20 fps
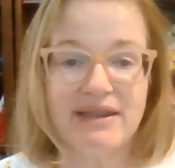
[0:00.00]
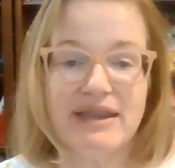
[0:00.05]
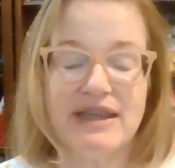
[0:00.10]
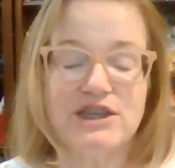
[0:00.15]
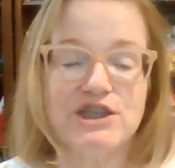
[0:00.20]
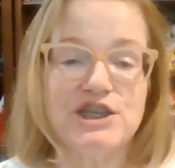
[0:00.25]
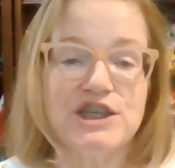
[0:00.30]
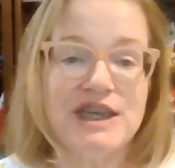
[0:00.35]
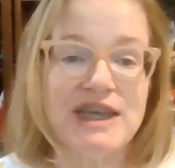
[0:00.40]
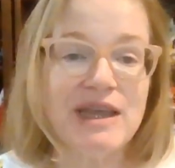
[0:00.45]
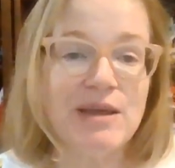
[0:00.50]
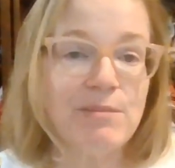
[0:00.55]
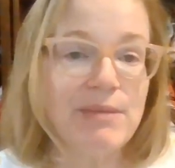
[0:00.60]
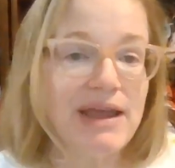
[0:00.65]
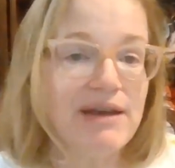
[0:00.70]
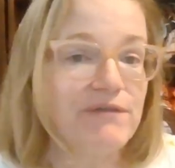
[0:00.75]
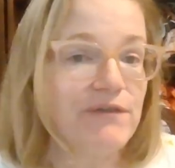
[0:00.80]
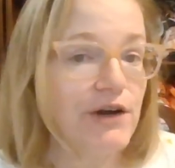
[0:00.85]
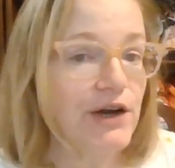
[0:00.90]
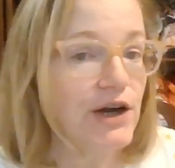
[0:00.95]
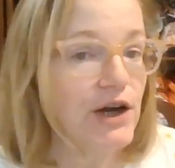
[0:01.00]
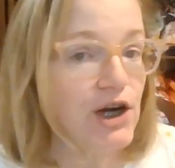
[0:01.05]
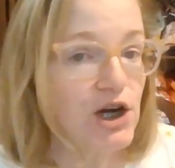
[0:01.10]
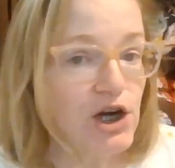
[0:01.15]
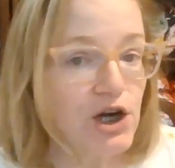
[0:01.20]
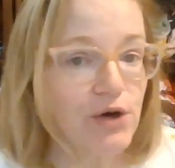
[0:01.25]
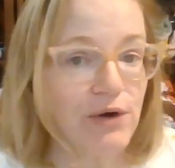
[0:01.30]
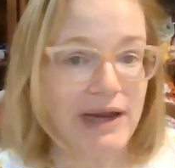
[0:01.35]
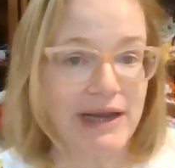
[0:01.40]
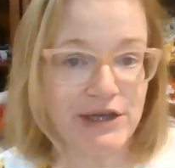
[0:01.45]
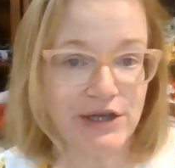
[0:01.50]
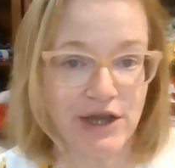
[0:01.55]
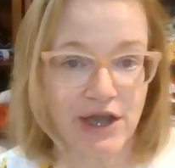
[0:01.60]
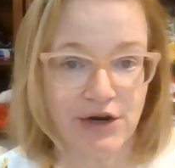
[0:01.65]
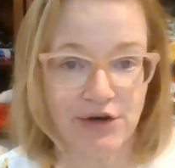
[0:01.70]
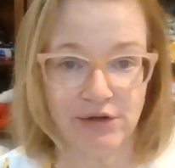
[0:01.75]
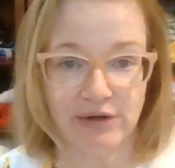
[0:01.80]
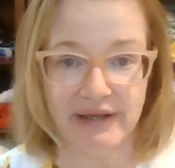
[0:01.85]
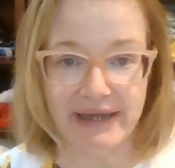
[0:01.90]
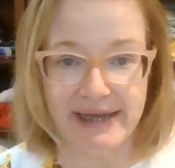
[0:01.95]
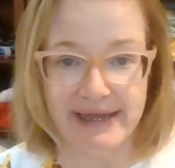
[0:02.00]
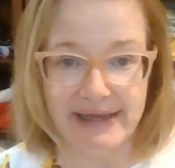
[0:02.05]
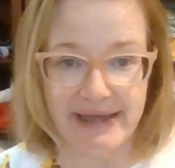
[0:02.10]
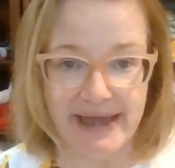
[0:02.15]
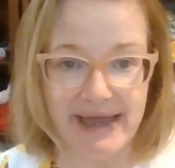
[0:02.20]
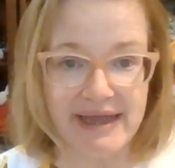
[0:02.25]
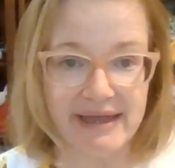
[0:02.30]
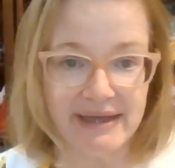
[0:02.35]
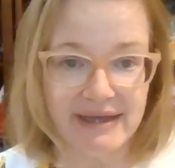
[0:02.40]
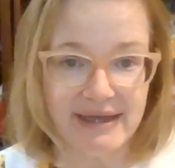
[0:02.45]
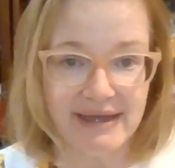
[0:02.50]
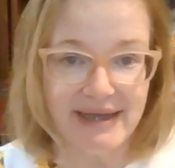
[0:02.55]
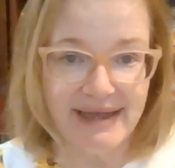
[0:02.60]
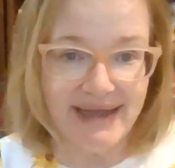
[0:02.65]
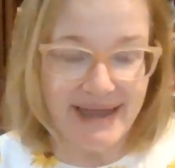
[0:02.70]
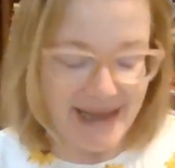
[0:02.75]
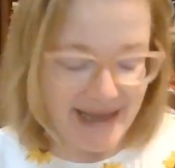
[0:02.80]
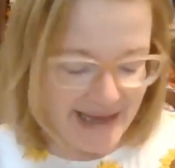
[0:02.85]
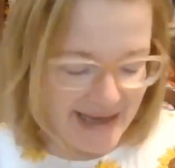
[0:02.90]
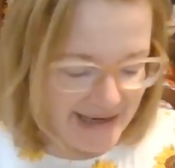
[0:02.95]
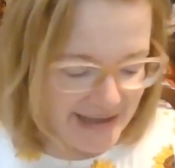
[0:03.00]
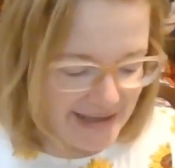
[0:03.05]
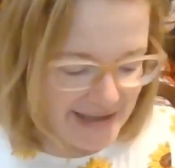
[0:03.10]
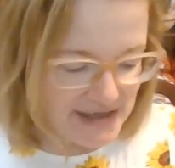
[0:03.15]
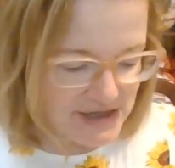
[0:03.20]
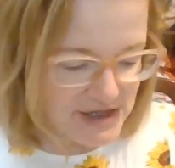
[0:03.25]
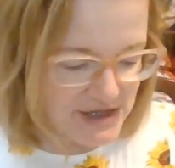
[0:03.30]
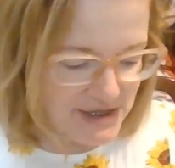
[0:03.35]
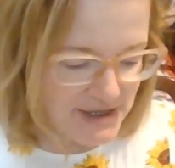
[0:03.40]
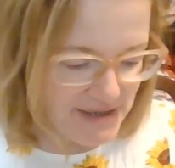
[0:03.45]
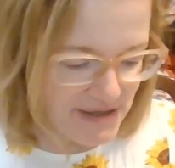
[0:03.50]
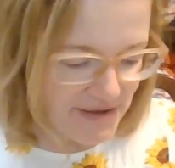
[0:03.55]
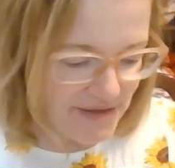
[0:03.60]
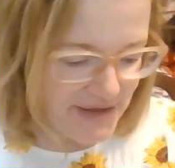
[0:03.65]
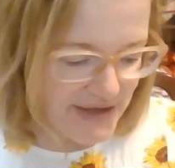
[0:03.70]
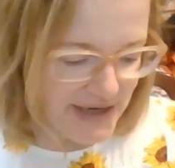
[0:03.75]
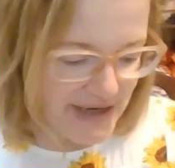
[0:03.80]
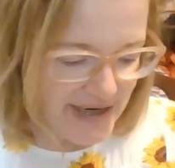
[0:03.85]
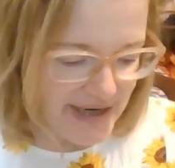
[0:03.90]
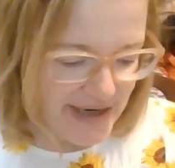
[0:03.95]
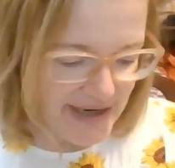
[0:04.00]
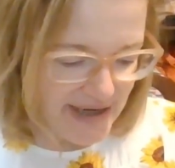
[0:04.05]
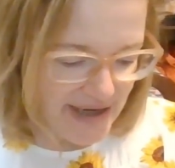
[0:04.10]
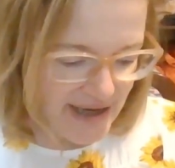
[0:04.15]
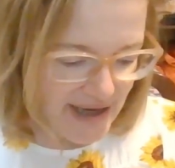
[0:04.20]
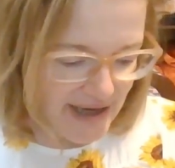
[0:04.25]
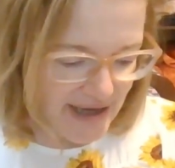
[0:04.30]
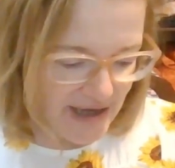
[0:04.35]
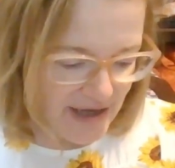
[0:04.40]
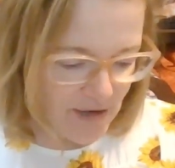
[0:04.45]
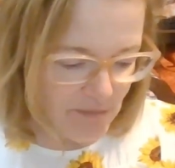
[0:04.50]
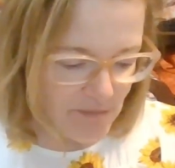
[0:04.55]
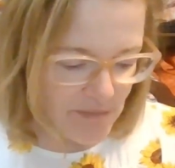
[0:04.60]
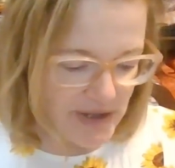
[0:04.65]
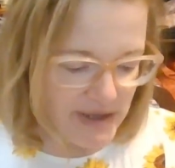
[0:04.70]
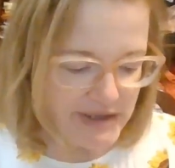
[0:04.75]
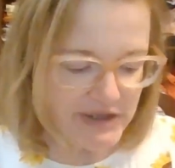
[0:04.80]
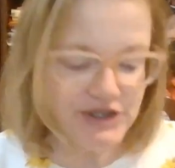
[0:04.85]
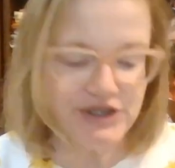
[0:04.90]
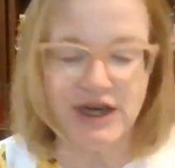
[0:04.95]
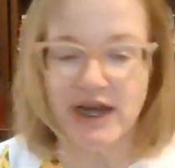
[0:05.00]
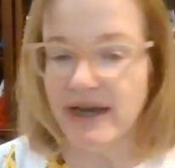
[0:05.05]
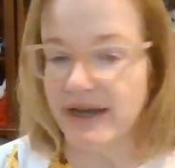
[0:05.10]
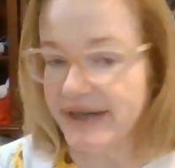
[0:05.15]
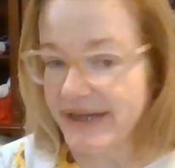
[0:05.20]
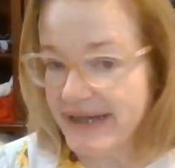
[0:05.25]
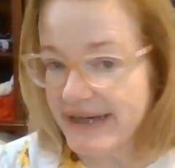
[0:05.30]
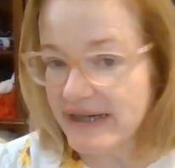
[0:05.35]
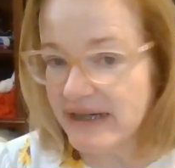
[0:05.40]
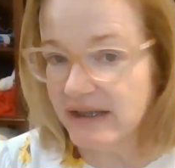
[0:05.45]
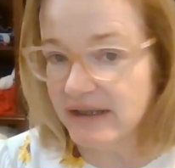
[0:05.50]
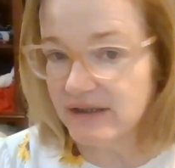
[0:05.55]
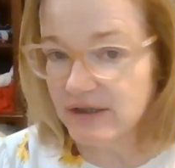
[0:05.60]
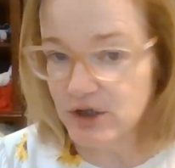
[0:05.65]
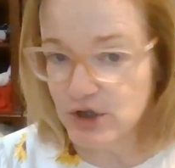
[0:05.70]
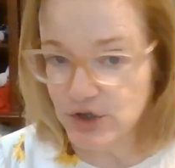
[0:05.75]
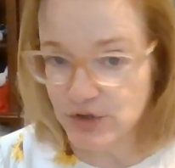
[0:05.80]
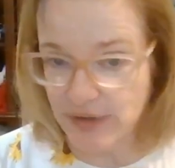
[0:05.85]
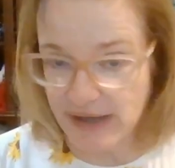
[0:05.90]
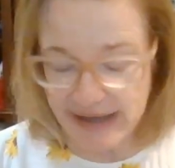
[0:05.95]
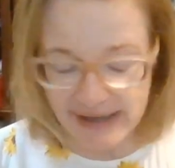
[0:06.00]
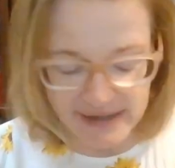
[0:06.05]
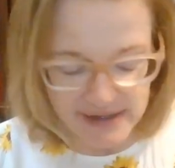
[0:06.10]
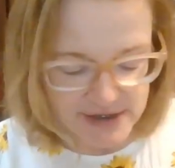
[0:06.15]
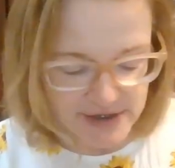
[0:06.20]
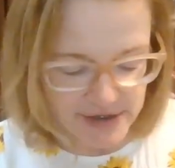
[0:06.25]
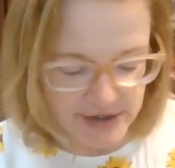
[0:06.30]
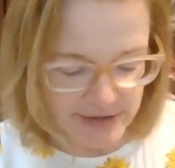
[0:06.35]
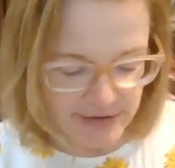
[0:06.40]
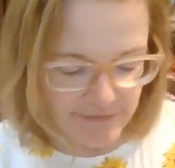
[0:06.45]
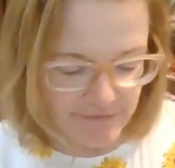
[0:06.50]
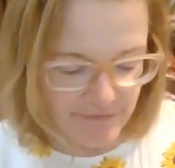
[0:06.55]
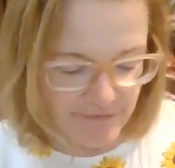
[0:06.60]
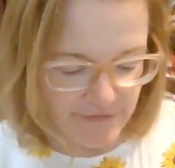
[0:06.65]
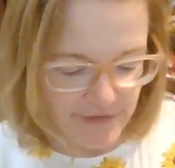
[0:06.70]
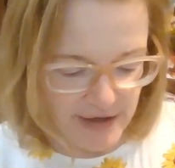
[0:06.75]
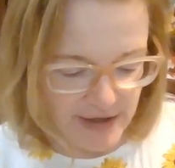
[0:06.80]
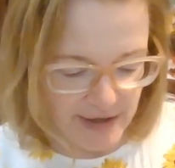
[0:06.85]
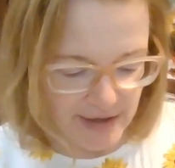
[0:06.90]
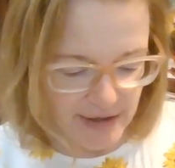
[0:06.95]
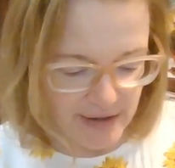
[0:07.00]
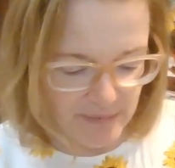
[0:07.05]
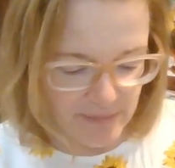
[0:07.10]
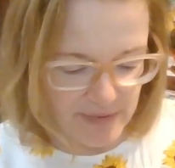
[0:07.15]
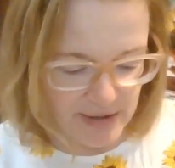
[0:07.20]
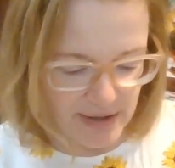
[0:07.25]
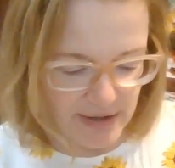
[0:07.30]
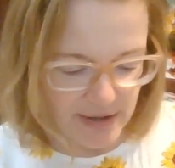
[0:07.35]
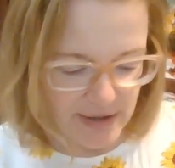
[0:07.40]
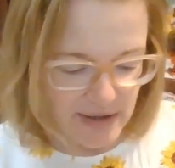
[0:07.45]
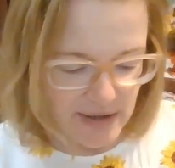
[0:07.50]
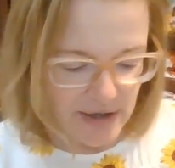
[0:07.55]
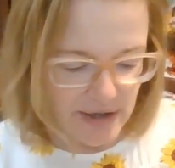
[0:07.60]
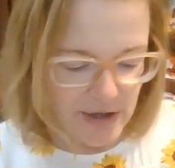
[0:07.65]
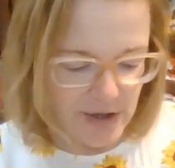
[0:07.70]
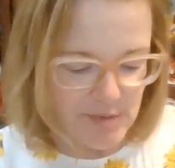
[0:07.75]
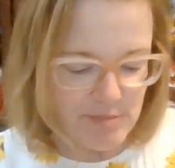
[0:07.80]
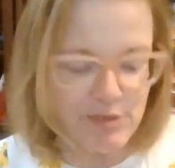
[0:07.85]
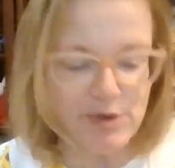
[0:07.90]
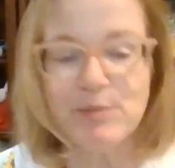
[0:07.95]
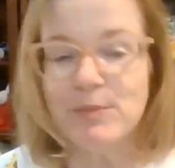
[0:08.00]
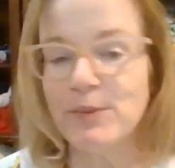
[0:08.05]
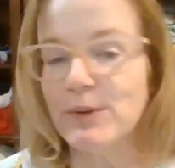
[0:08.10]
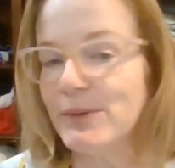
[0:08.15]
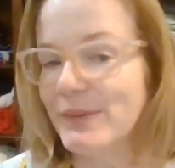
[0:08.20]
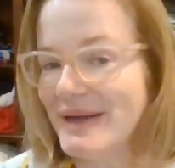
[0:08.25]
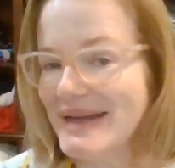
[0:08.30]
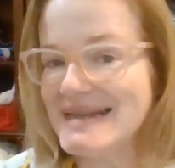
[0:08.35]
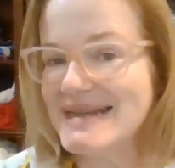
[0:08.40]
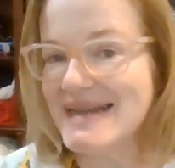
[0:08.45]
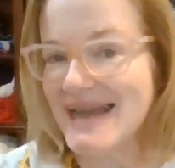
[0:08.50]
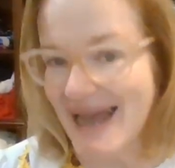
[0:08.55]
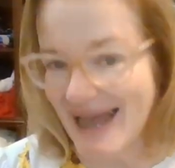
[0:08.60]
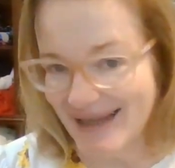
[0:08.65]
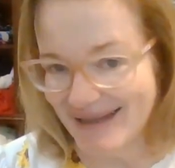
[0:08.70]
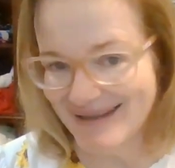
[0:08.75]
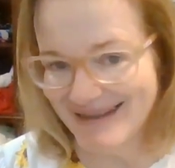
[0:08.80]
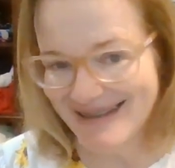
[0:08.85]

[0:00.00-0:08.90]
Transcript: that she made for her granddaughter, Layla. And it's the Dottie dress from Puparita